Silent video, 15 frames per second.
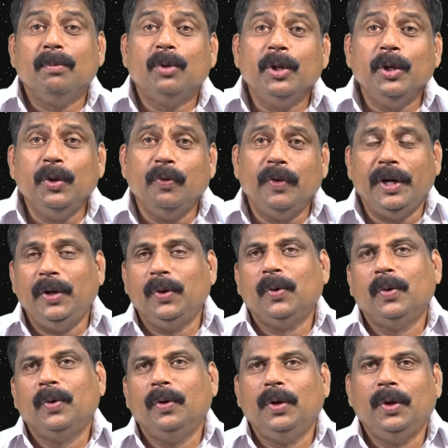to a new
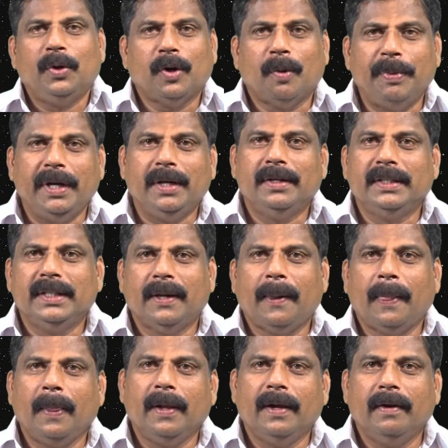video, new topic.
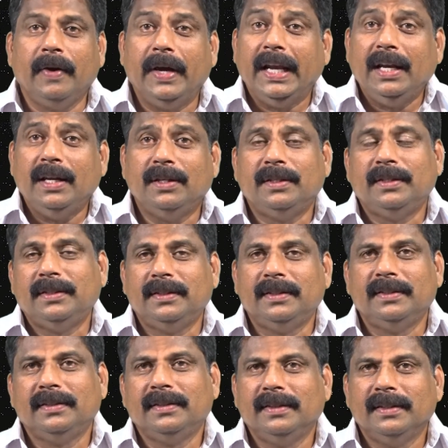Girish,
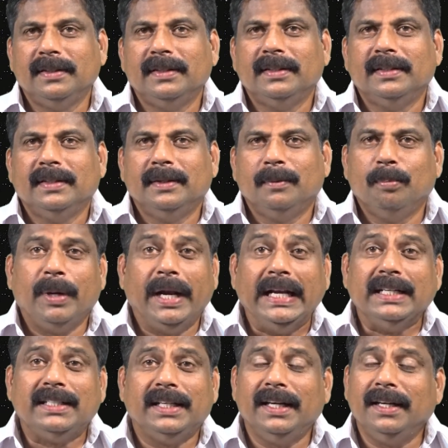
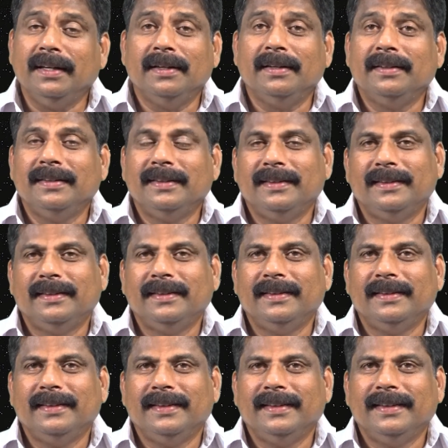Braintrain.
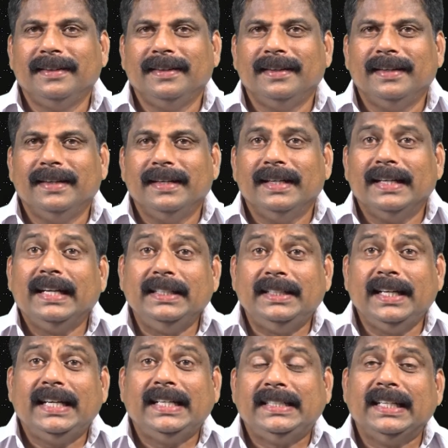
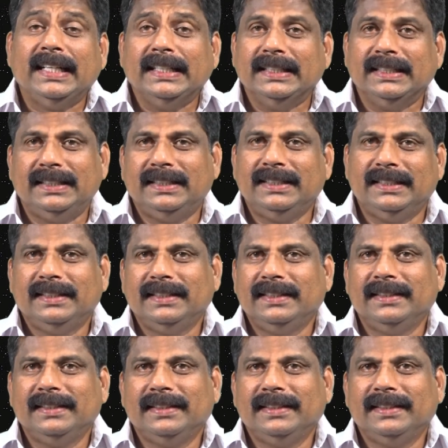Rejections.